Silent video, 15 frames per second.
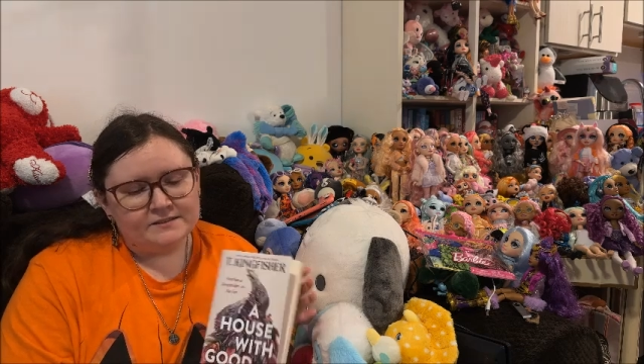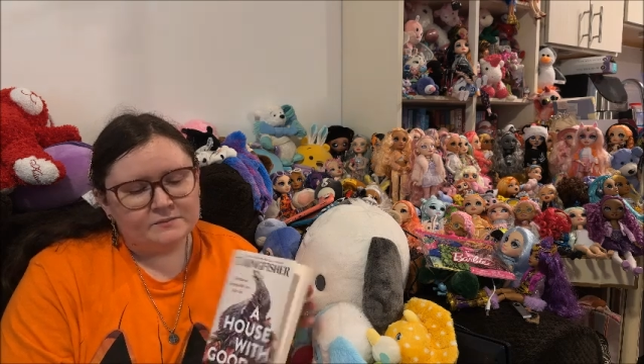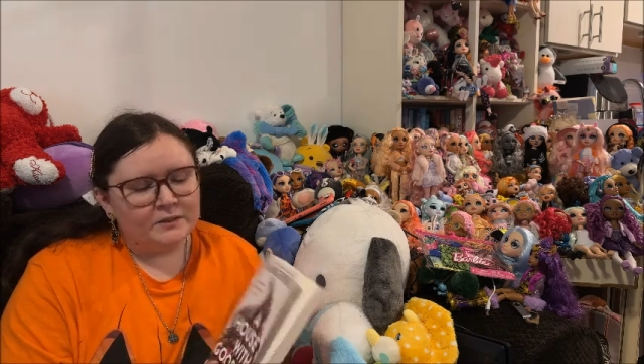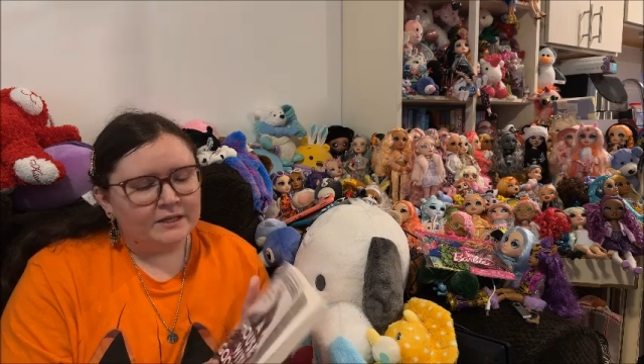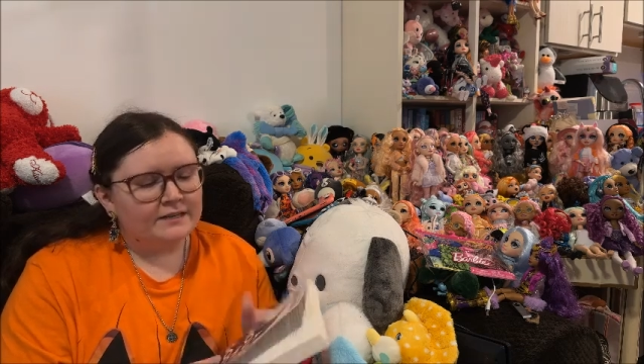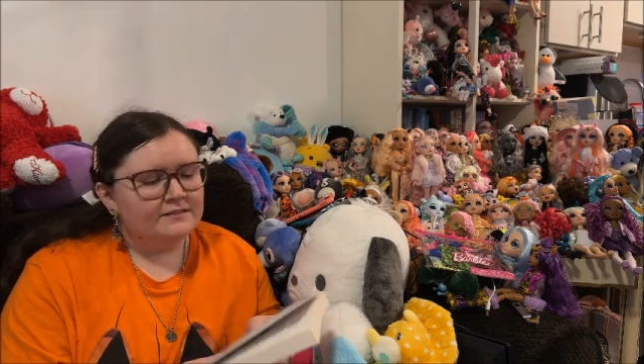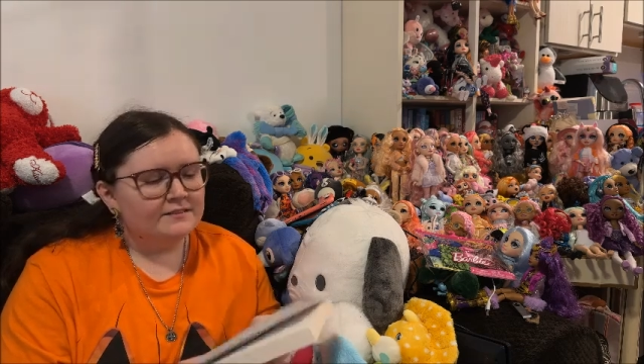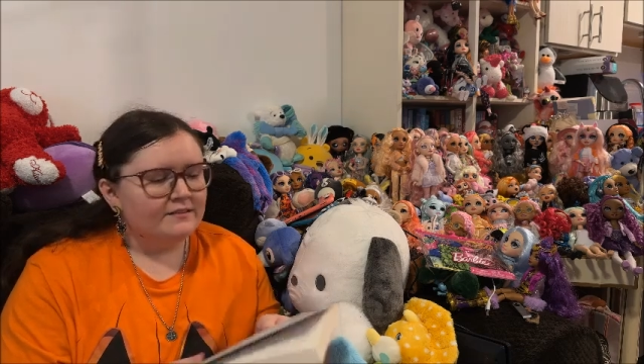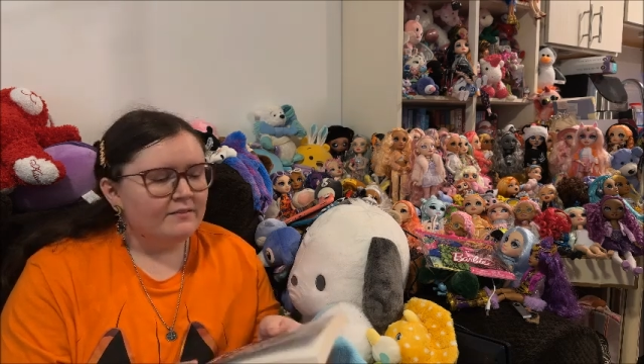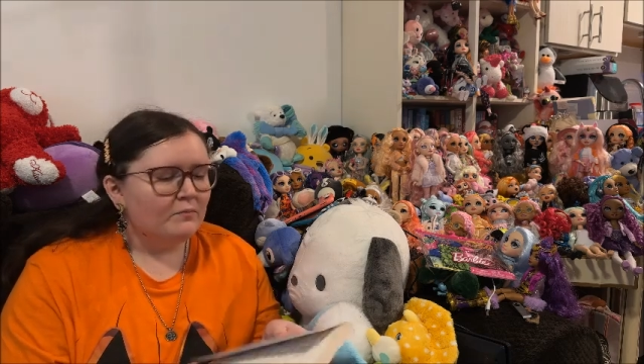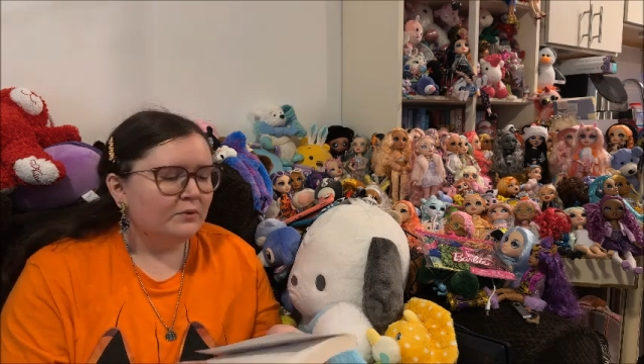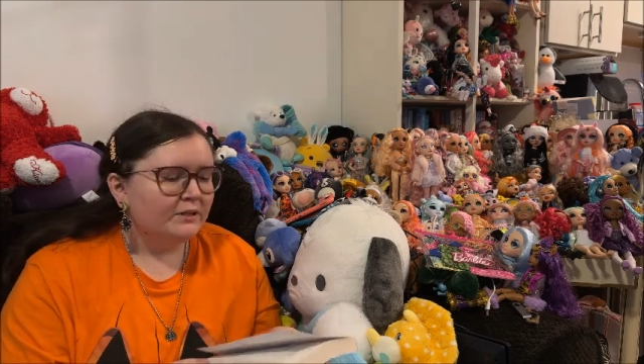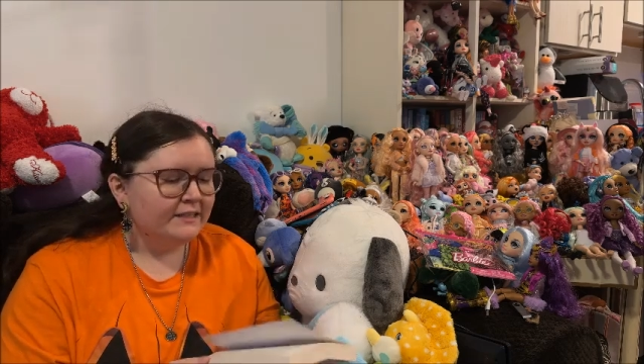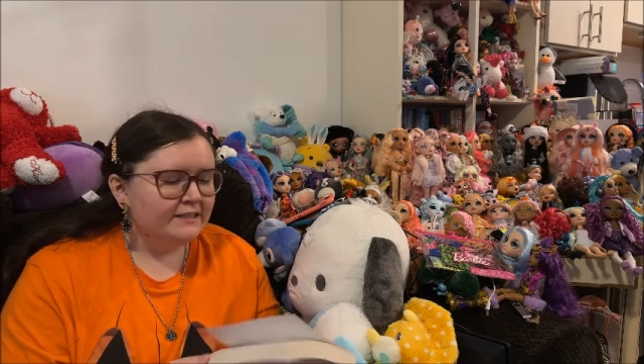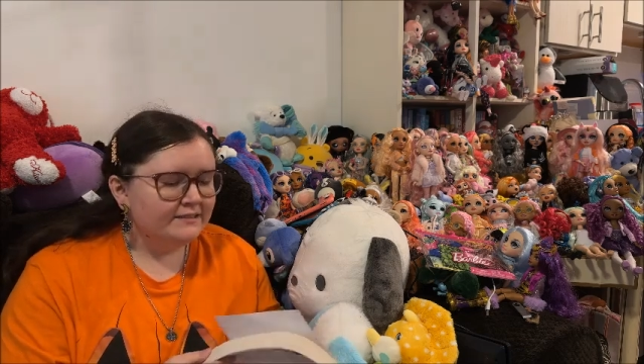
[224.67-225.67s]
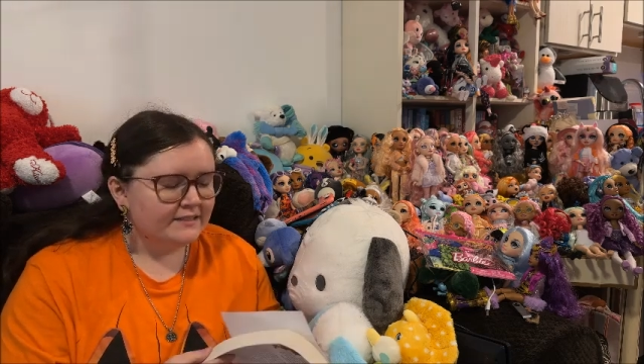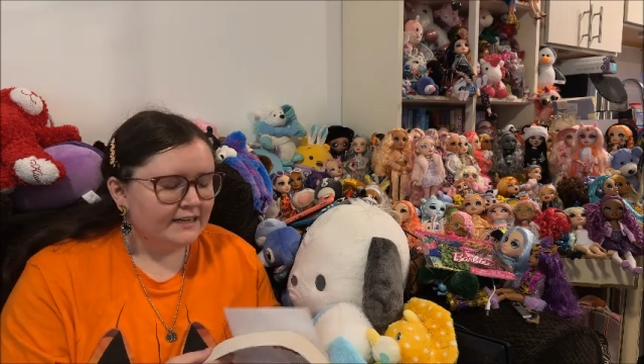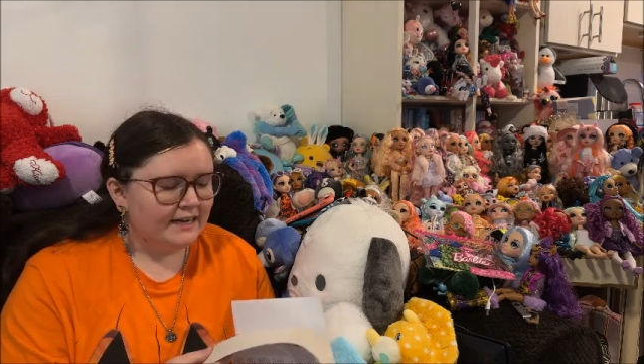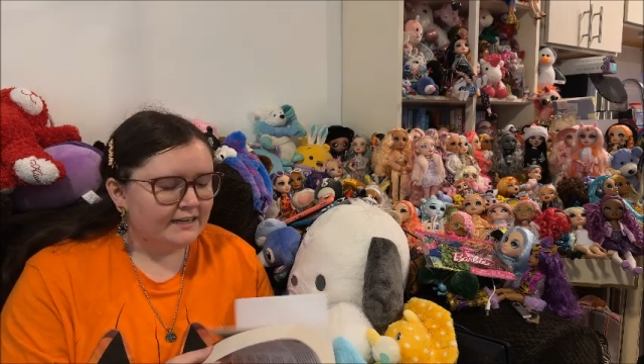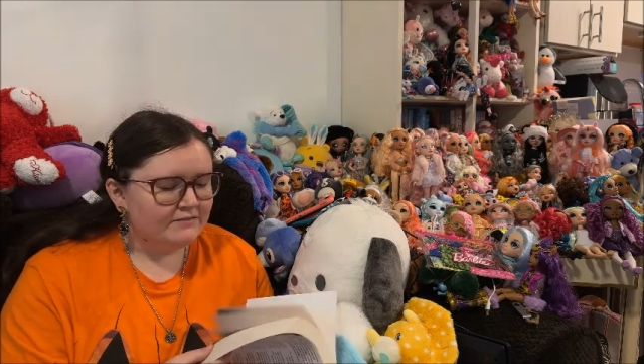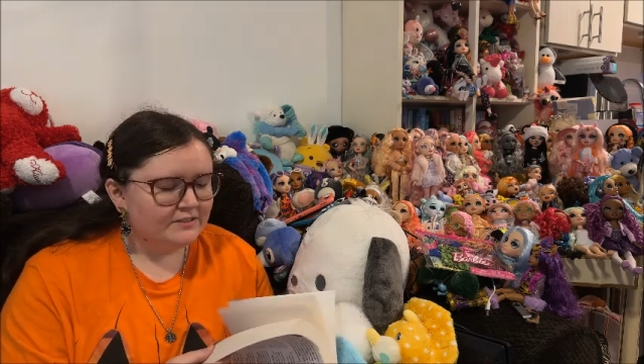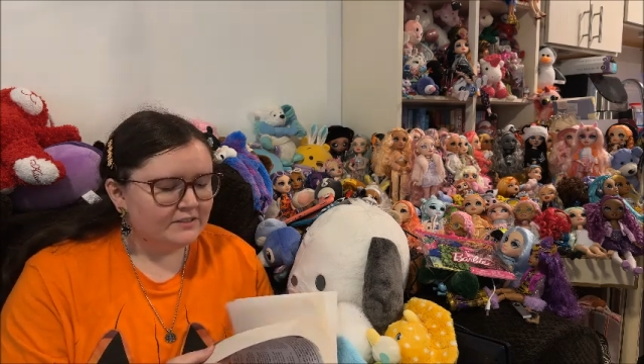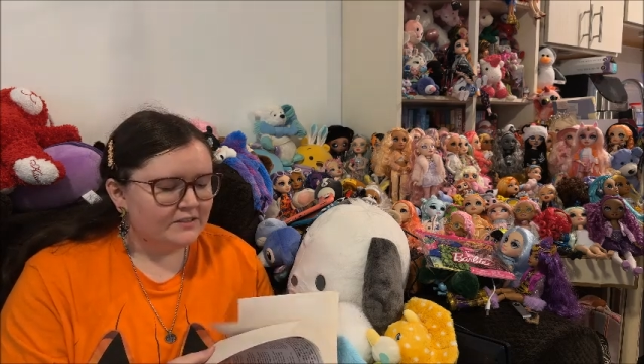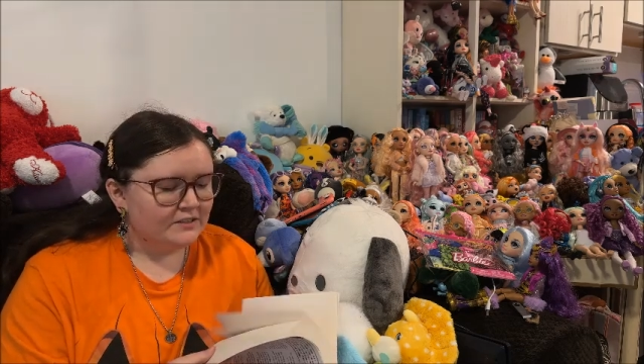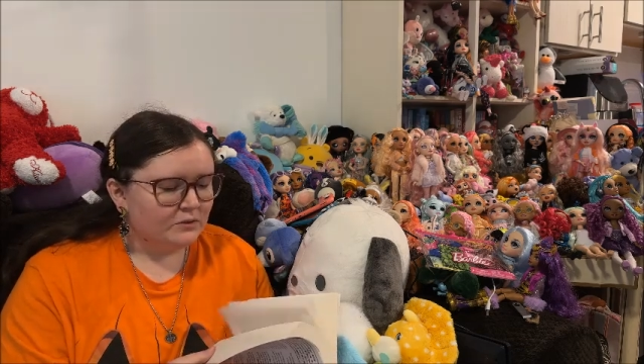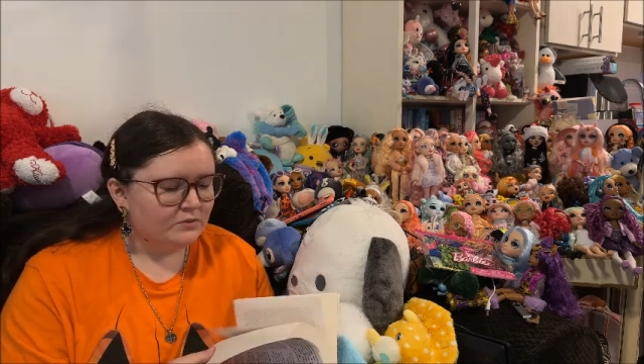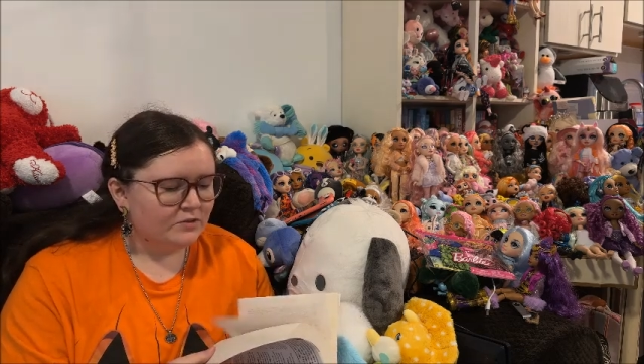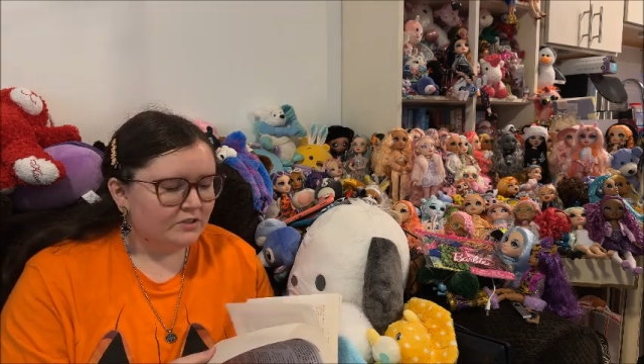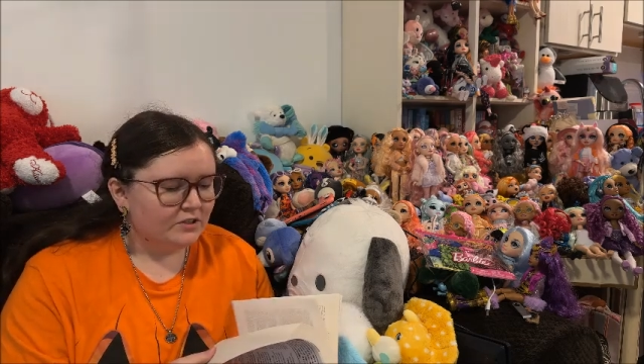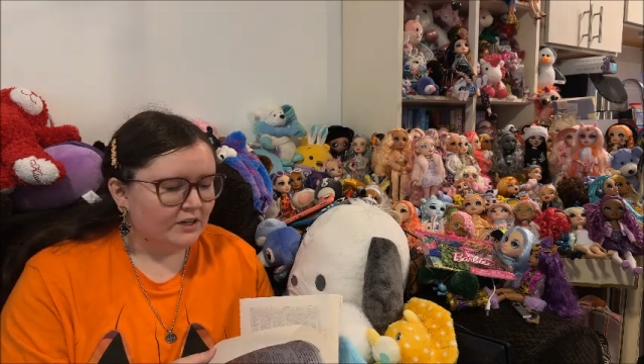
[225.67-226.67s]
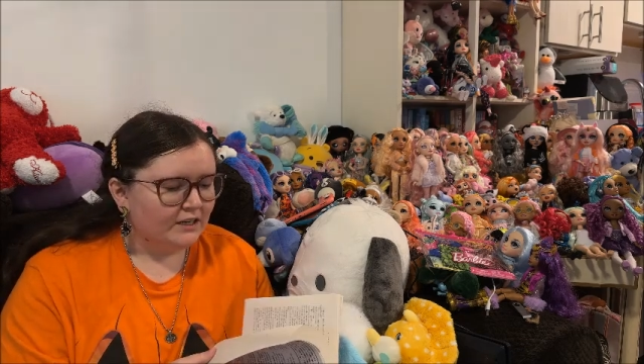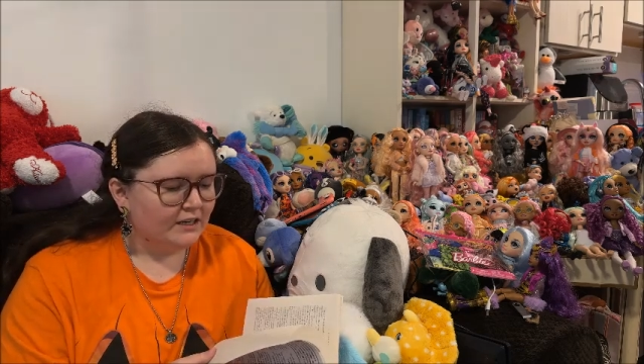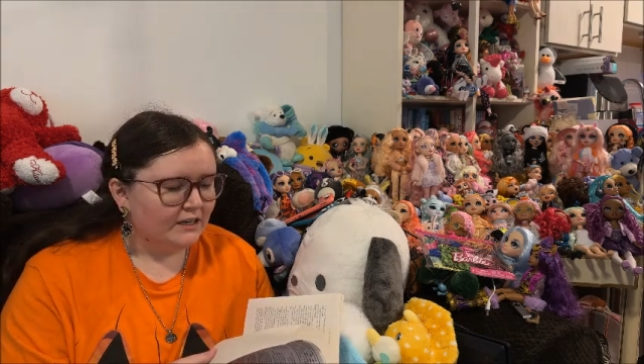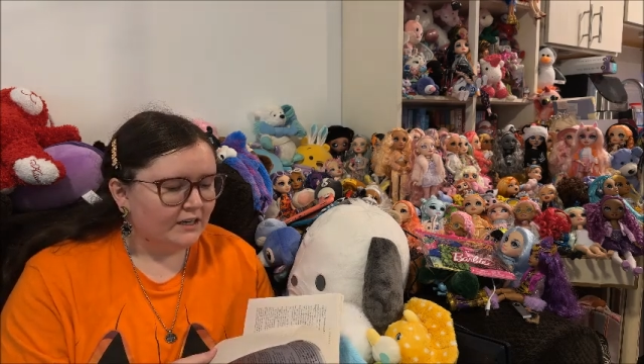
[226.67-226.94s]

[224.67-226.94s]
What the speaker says: But the book is kind of a slow start.